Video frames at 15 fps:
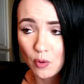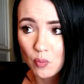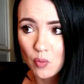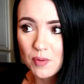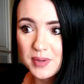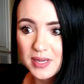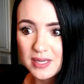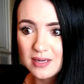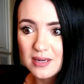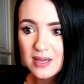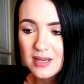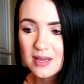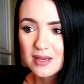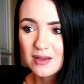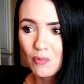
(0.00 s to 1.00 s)
A woman
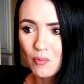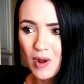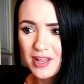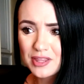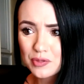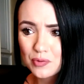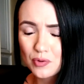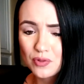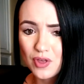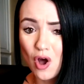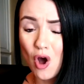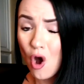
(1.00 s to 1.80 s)
went through the